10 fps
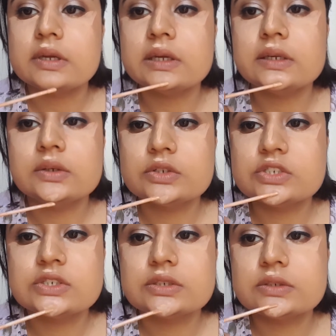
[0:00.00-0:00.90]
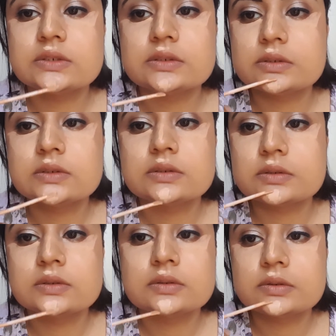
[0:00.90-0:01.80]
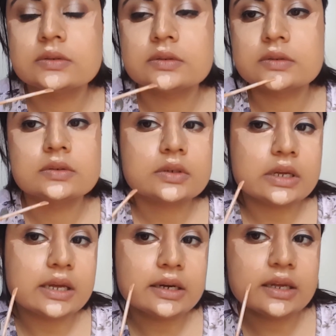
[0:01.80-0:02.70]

and your chin. And